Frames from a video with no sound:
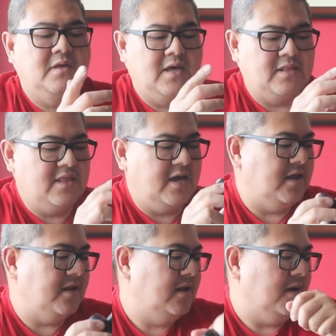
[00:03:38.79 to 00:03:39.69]
and
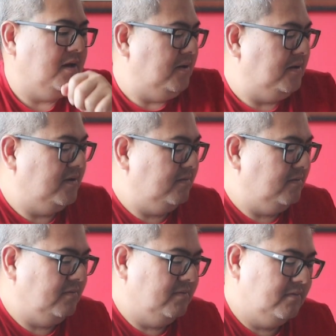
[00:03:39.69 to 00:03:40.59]
then
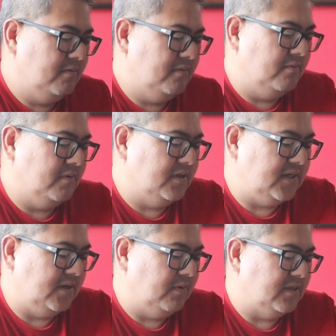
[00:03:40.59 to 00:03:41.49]
we'll
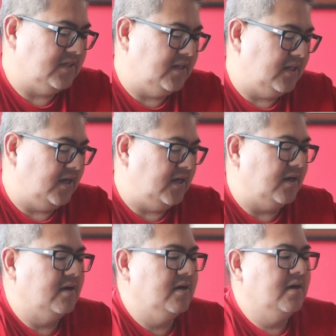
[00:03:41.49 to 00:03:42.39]
see what's in the
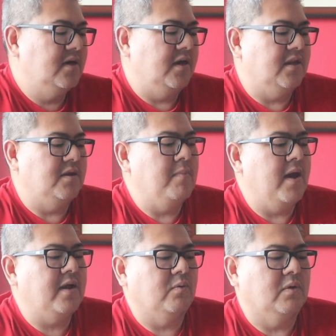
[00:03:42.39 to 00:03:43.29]

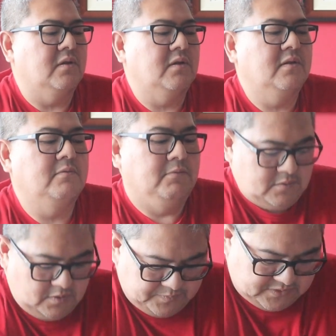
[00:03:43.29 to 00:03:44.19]
manual.
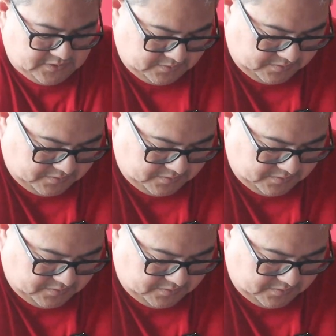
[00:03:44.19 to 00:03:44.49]
Oops.